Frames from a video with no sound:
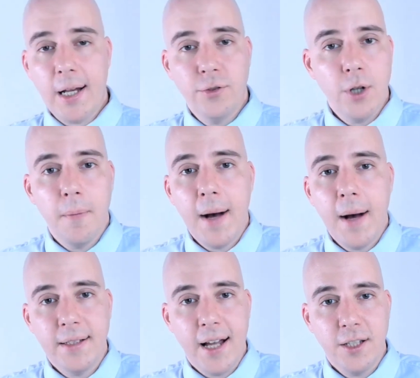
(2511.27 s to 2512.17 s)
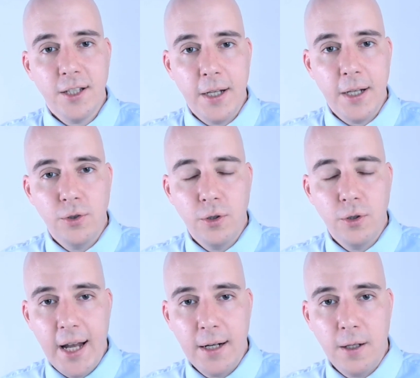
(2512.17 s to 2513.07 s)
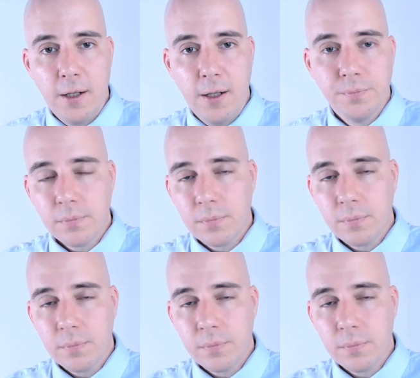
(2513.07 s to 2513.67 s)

I don't monetize my YouTube channel.